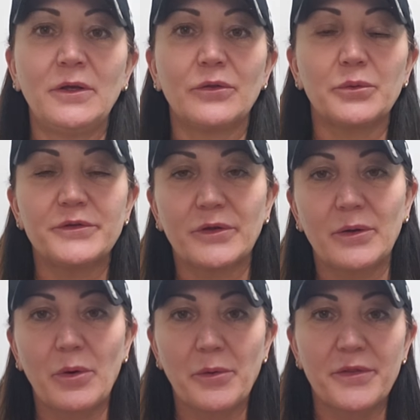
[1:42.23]
The reason I
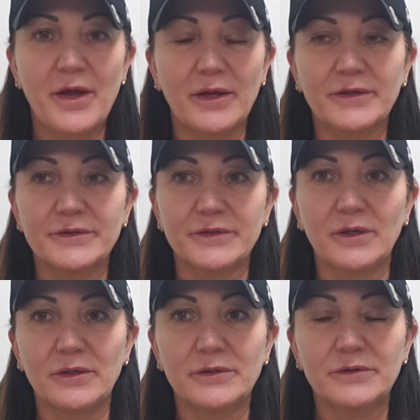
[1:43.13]
went with that because
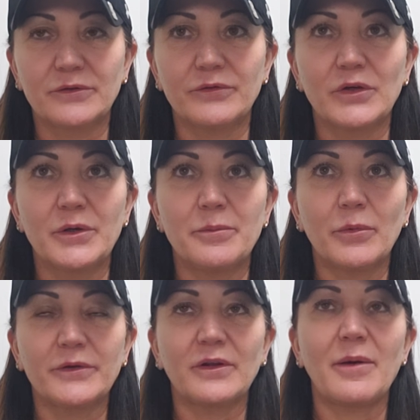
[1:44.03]

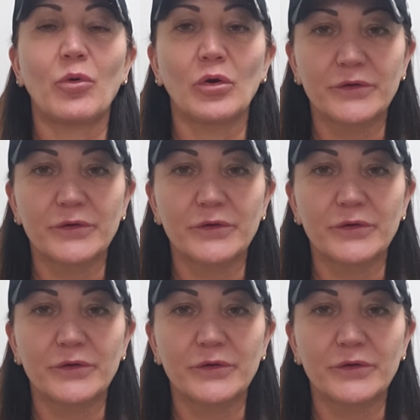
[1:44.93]
it's a lot more